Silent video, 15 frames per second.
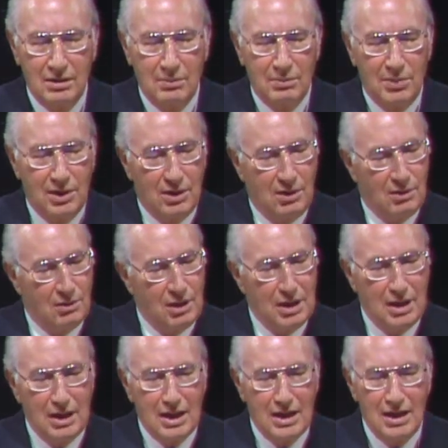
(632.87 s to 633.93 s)
But only
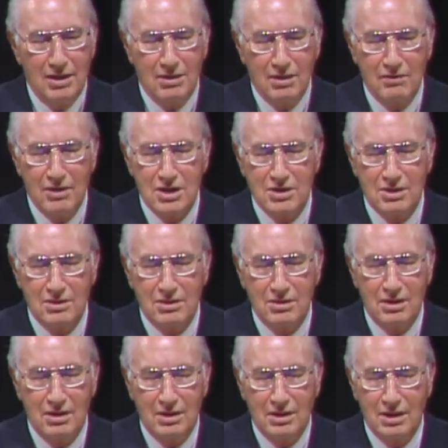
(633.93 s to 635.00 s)
an account of this earth
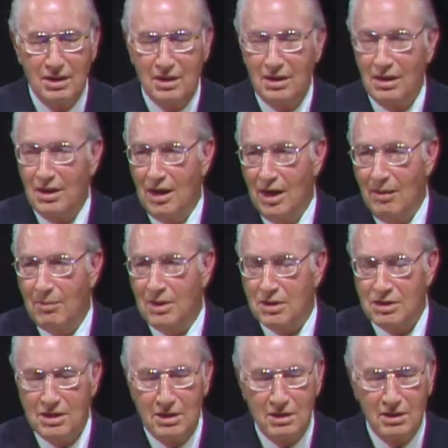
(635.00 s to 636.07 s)
and the
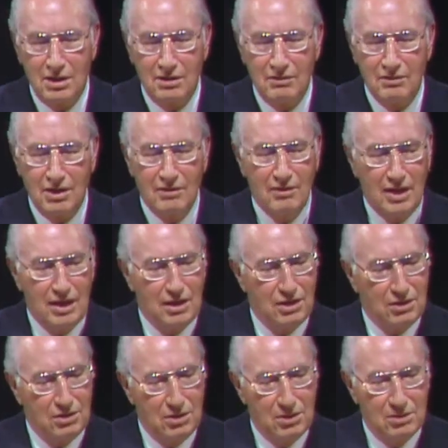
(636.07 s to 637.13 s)
inhabitants thereof give I
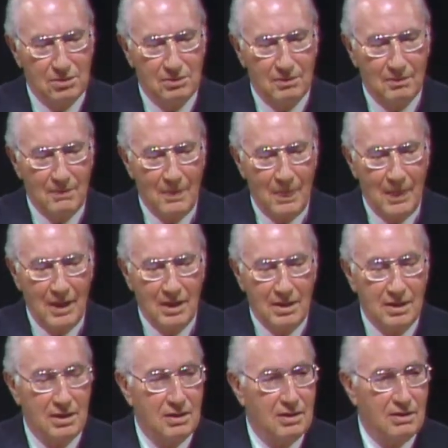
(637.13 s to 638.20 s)
unto you.
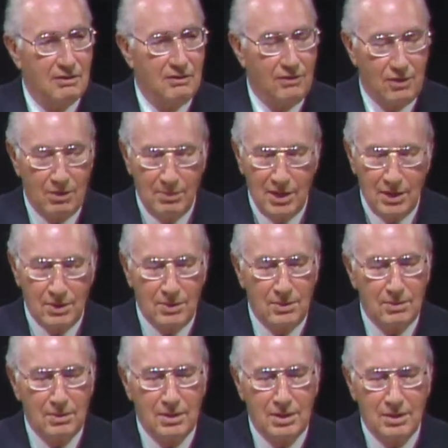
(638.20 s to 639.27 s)
For
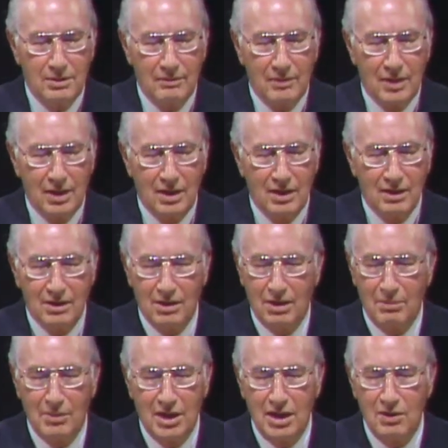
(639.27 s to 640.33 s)
behold, there are
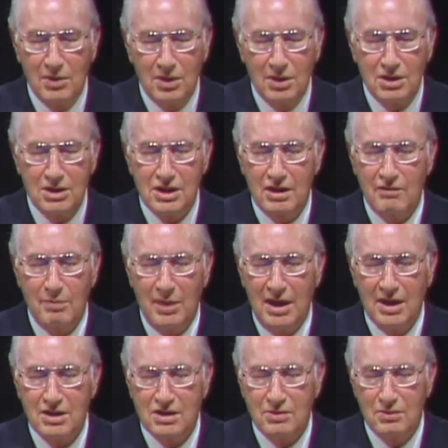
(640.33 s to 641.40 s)
many worlds that have
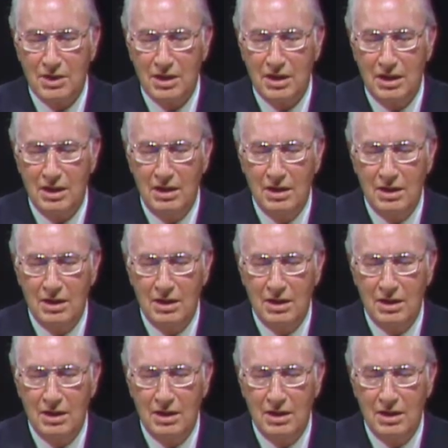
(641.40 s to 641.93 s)
passed away